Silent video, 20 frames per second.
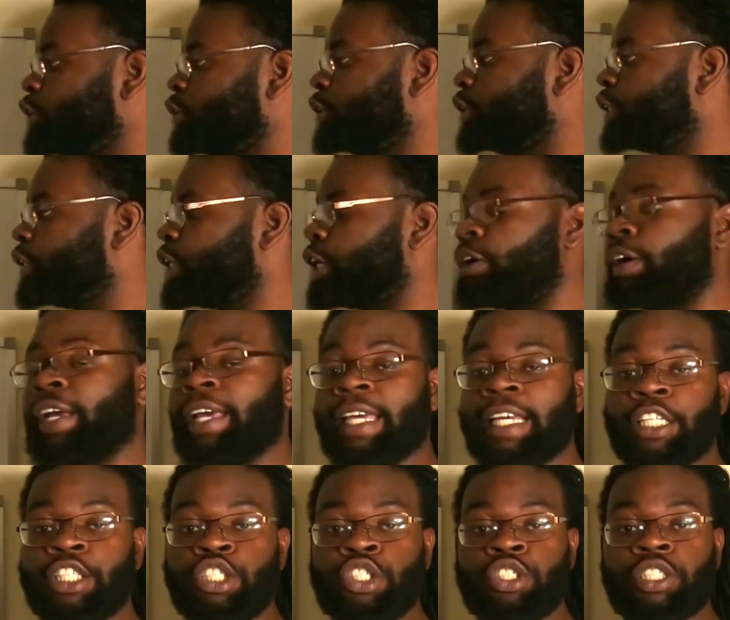due to the current
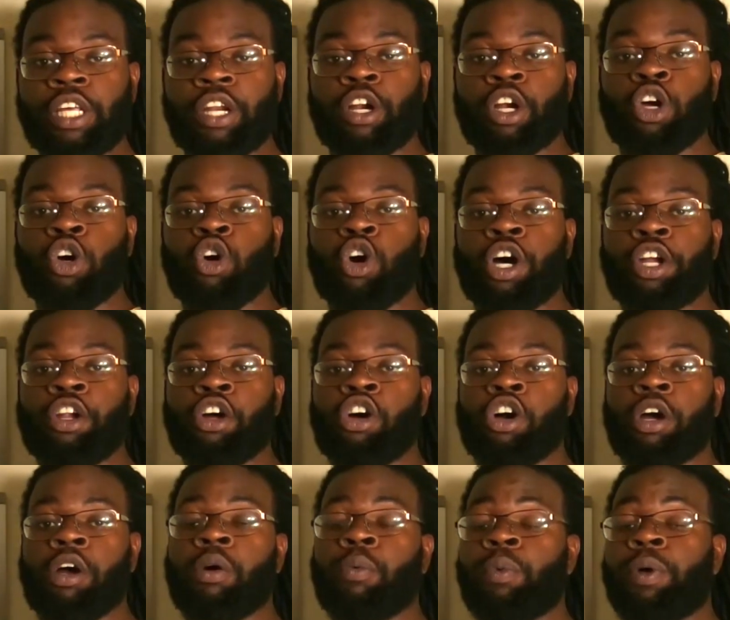issues that are going
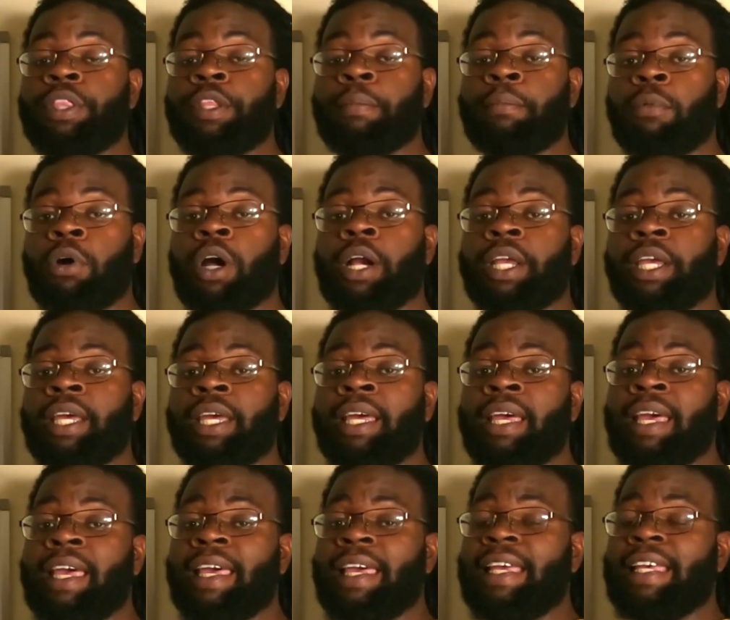on with the market,
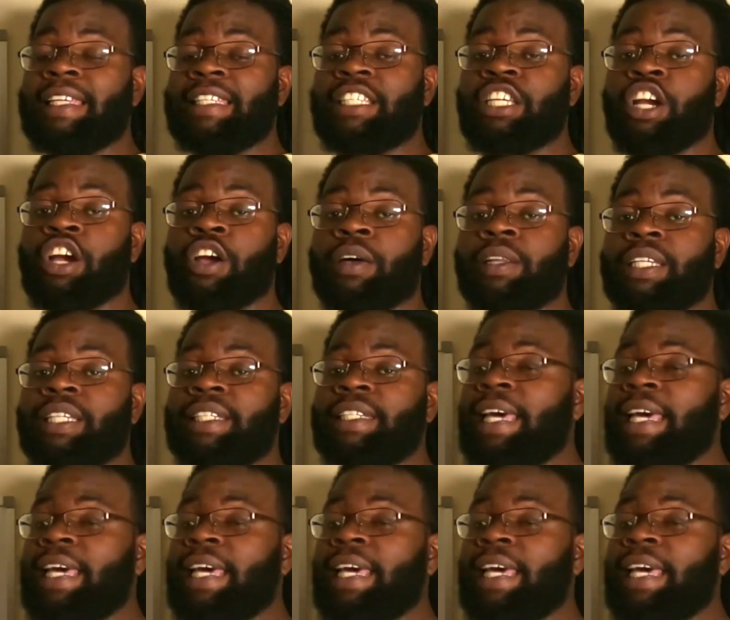it's currently